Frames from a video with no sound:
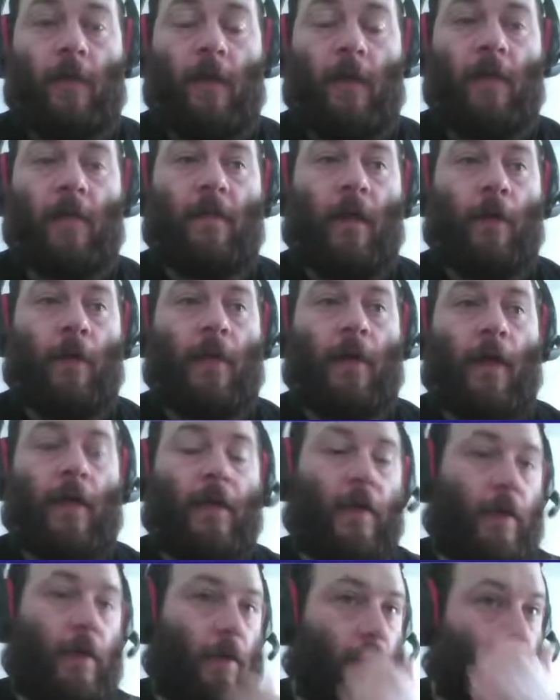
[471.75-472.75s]
is I would
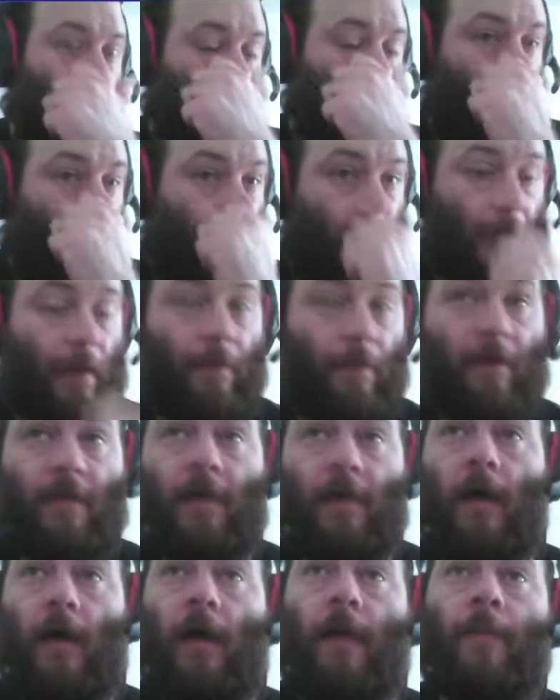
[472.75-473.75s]
like you to take a little bit of
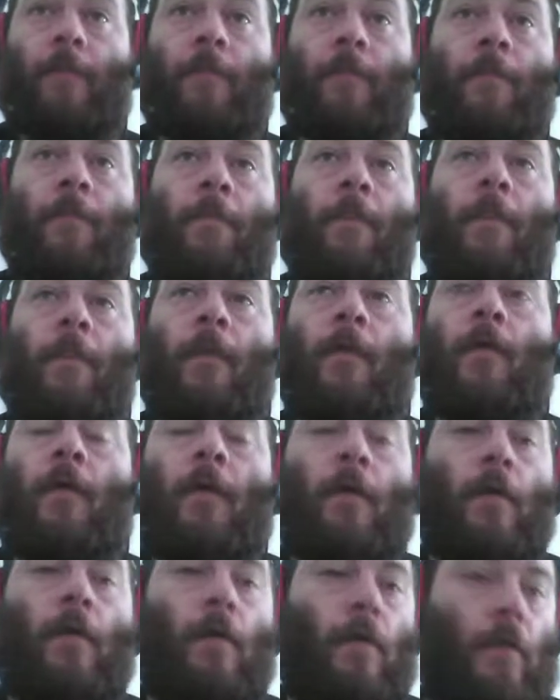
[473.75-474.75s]
time
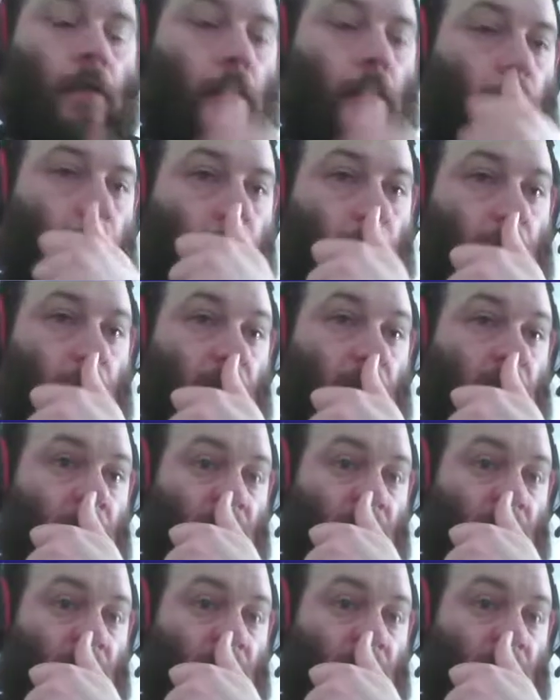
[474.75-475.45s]
to